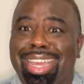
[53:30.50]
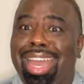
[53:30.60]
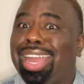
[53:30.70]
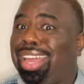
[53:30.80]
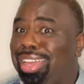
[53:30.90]

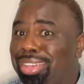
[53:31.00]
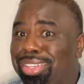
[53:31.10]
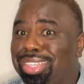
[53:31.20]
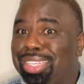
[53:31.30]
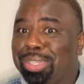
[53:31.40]
Hello?
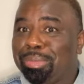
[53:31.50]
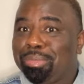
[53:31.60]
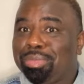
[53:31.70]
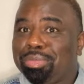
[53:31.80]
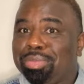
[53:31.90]

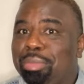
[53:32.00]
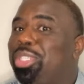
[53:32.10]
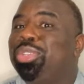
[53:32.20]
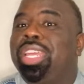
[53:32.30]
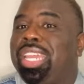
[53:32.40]

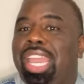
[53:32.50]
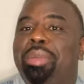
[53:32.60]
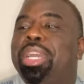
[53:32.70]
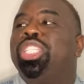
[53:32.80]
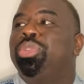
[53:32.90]
But you didn't
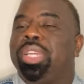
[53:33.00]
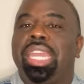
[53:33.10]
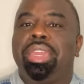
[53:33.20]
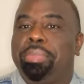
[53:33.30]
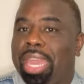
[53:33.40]
care because you were
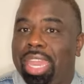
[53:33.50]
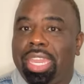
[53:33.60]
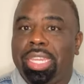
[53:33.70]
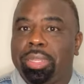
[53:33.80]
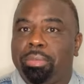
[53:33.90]
getting
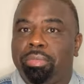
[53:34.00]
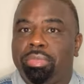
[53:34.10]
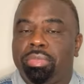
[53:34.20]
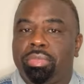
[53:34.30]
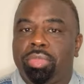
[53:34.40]
paid,
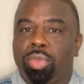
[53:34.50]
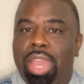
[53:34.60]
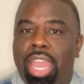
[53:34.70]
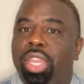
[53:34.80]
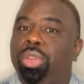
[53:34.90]

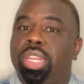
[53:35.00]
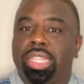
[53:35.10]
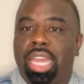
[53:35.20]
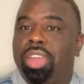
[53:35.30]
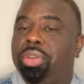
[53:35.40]
right? You
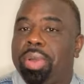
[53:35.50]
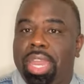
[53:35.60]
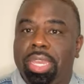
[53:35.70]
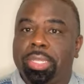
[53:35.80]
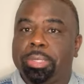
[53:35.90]
looked the other
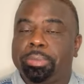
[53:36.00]
way.